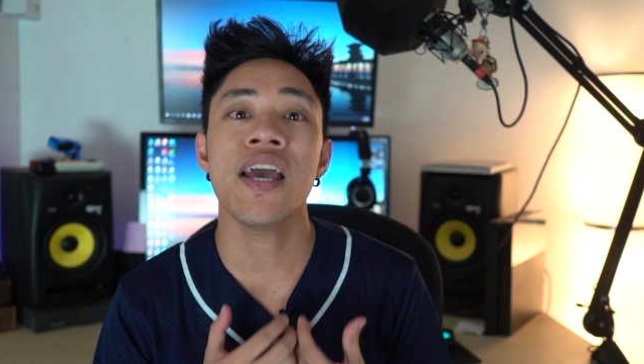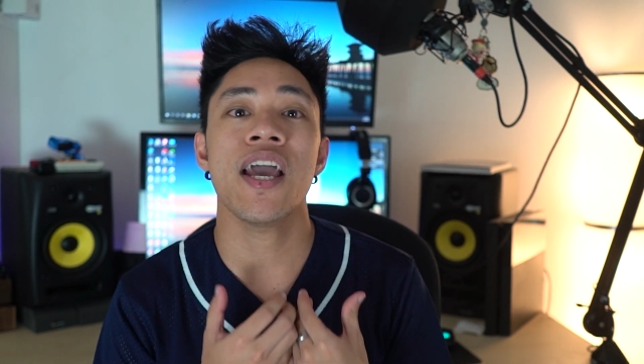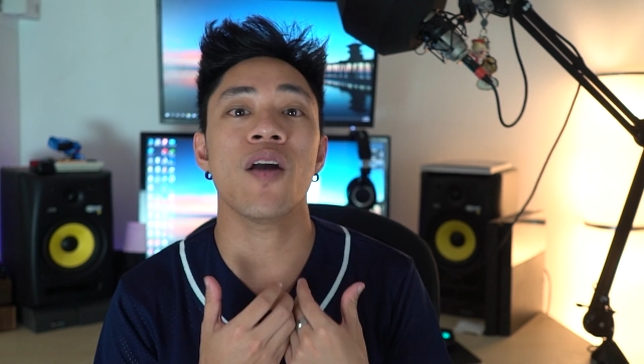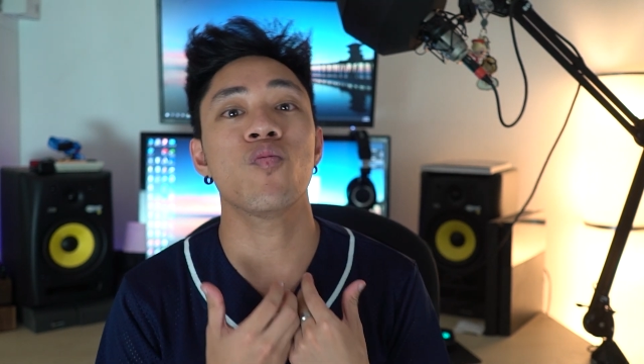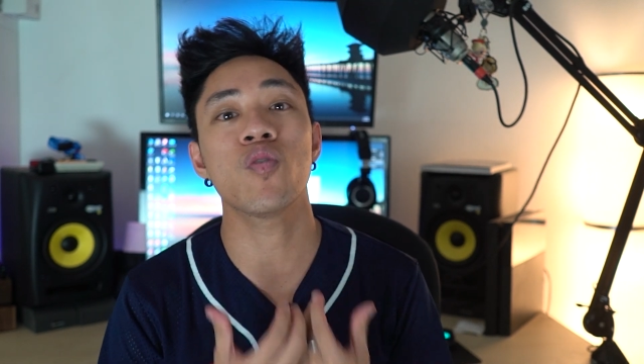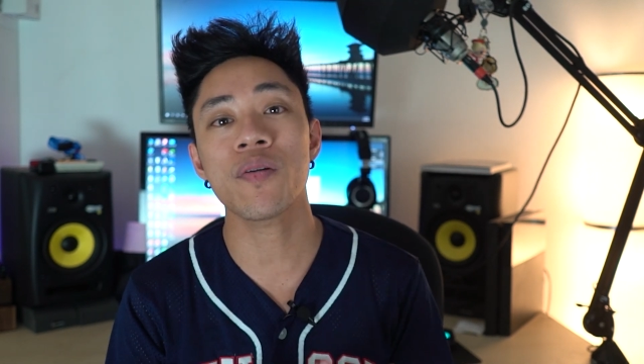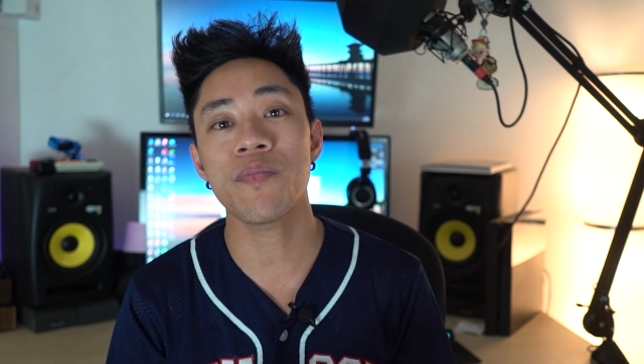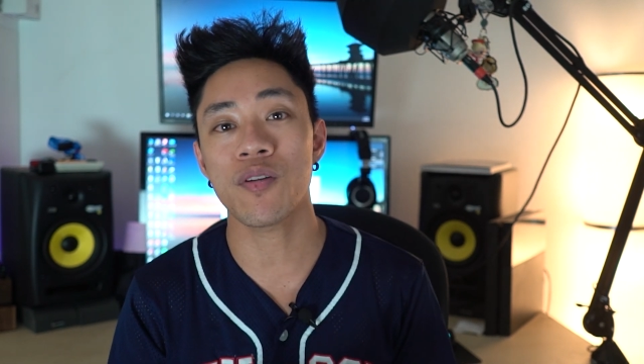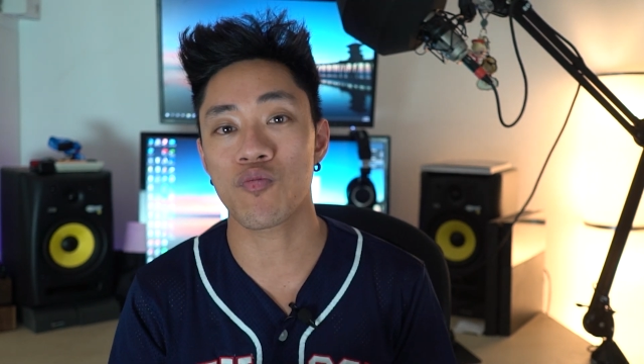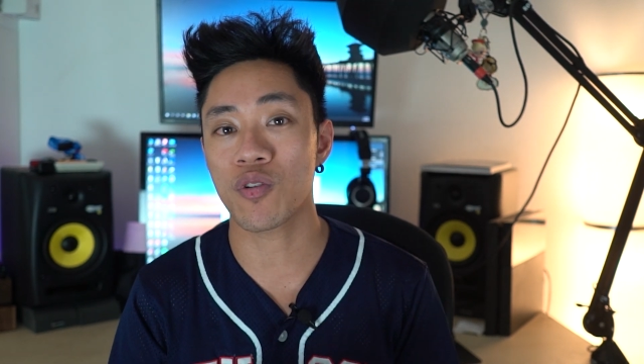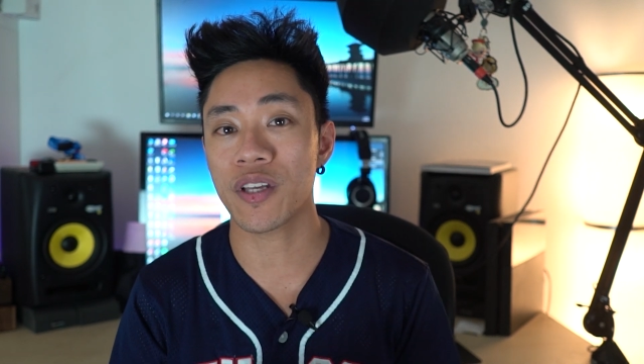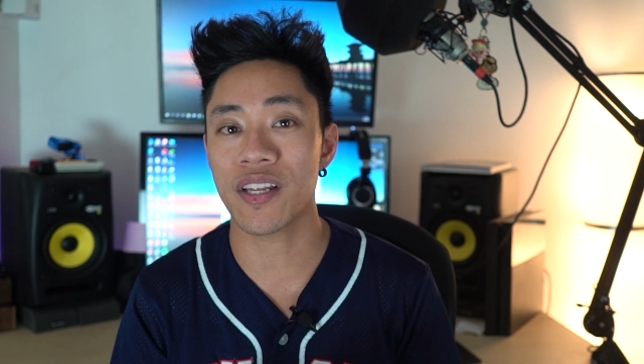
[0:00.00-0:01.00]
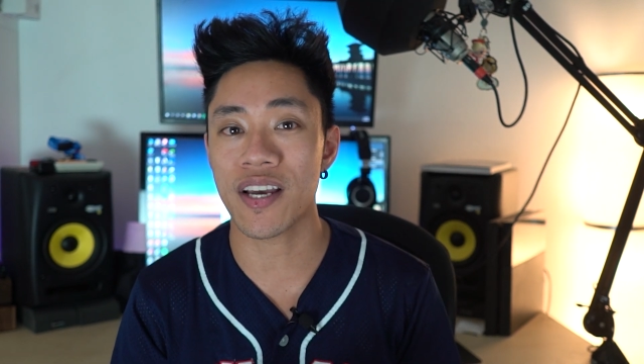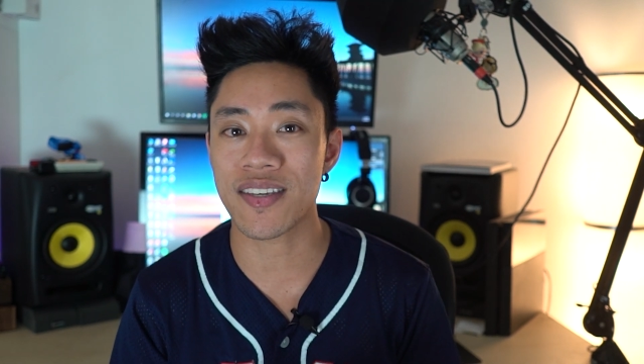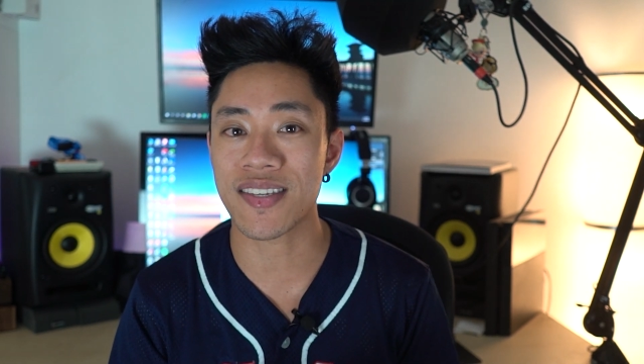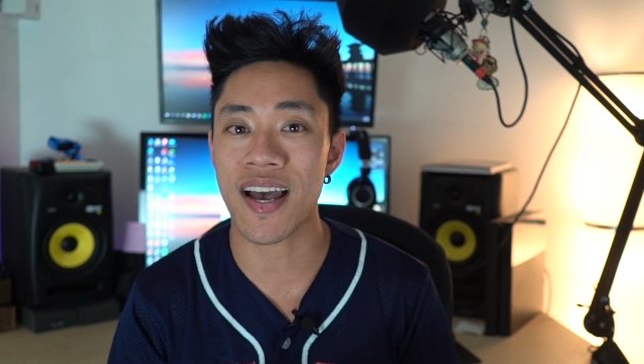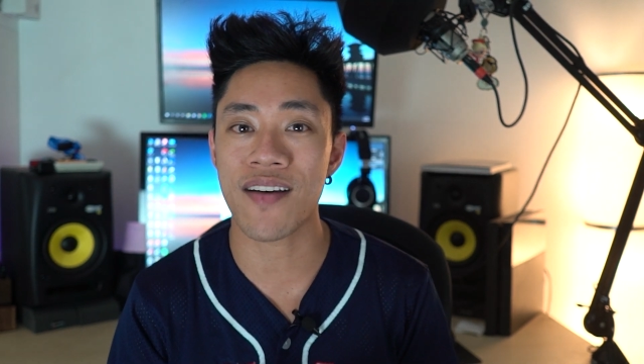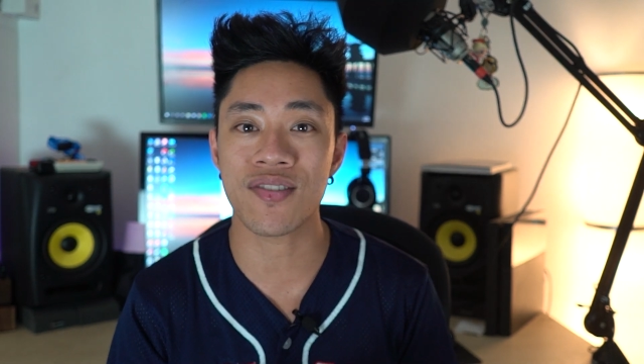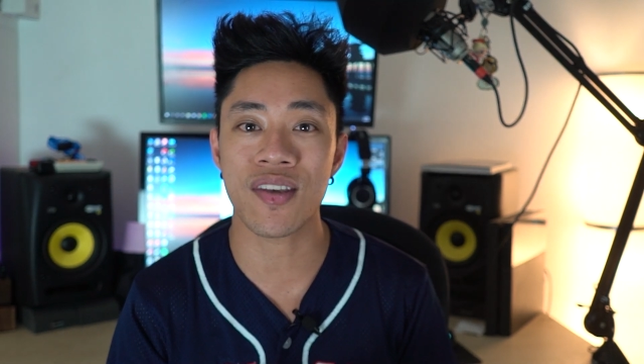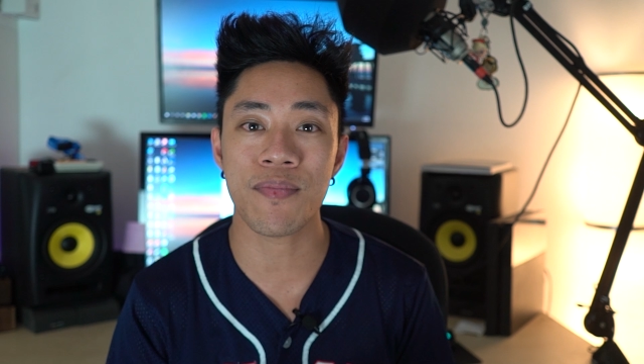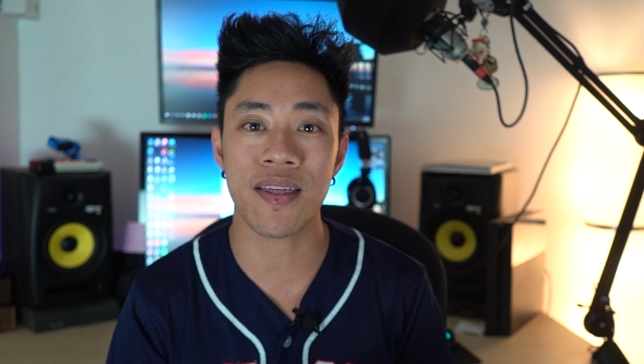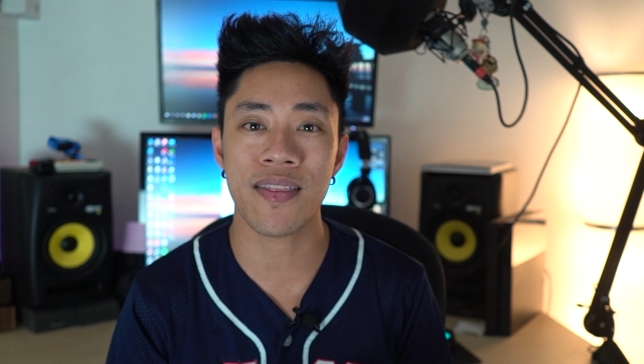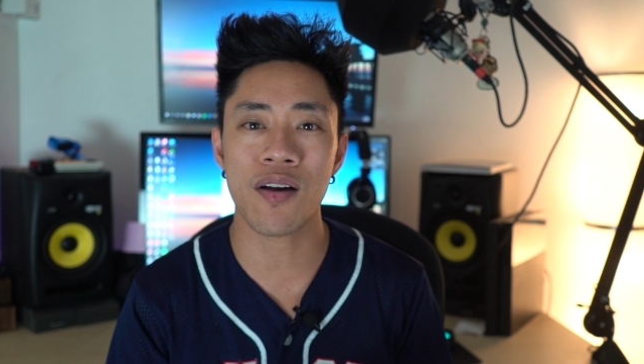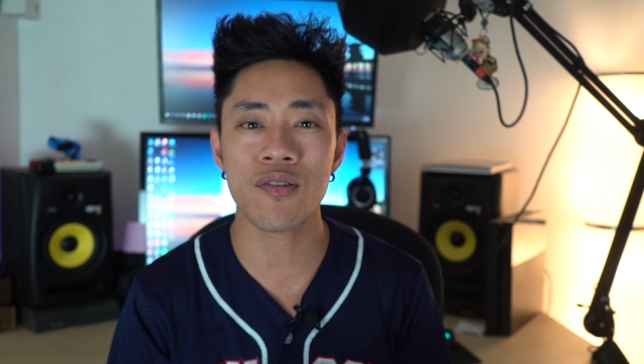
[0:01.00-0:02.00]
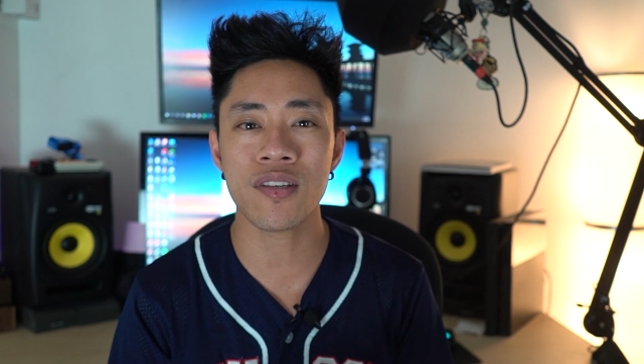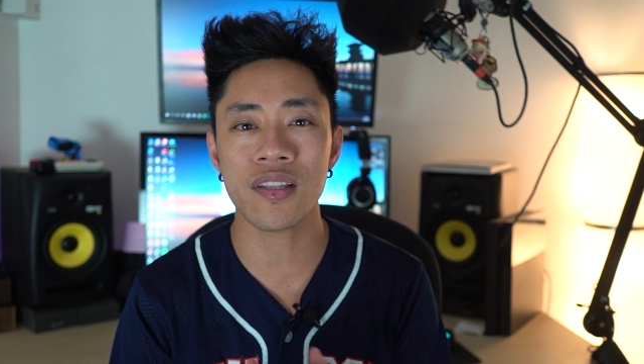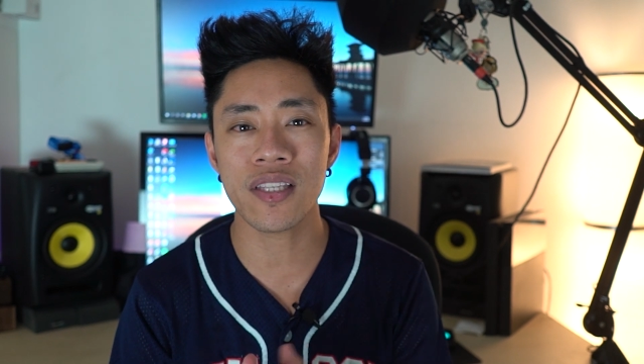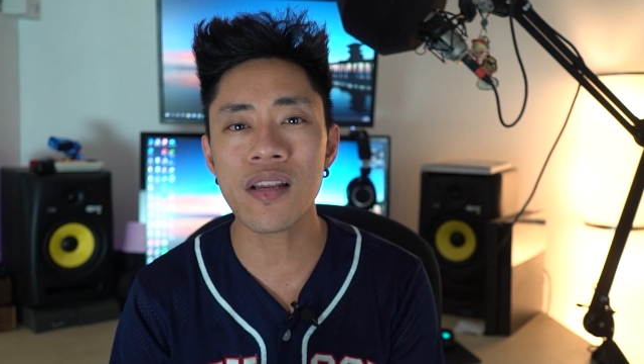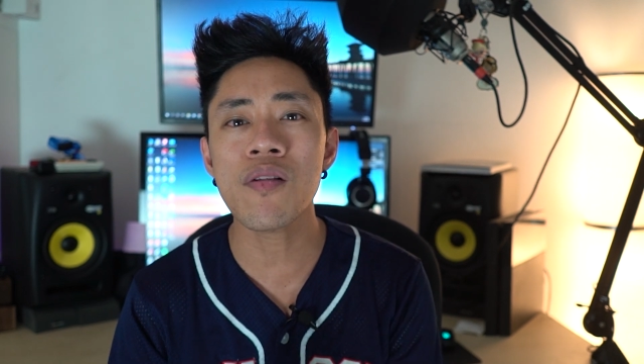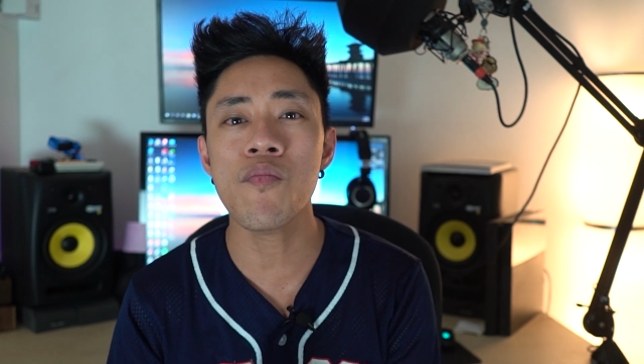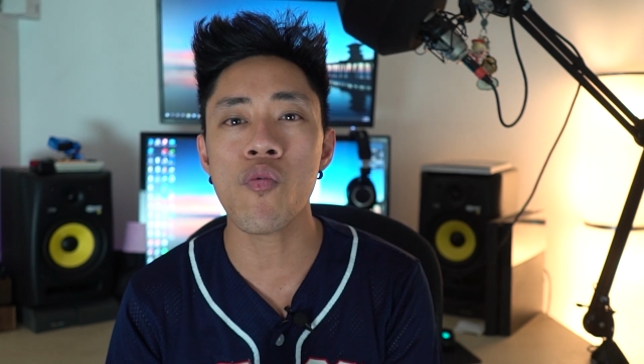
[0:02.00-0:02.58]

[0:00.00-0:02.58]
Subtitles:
it would have been really nice to have something that was a little